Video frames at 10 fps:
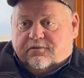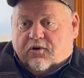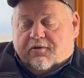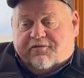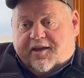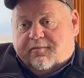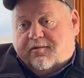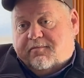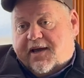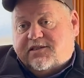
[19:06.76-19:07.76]
Or
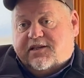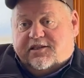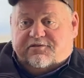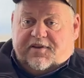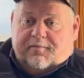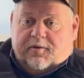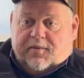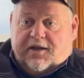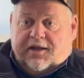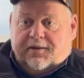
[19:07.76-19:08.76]
FEMA, basically it's FEMA
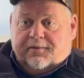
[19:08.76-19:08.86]
money.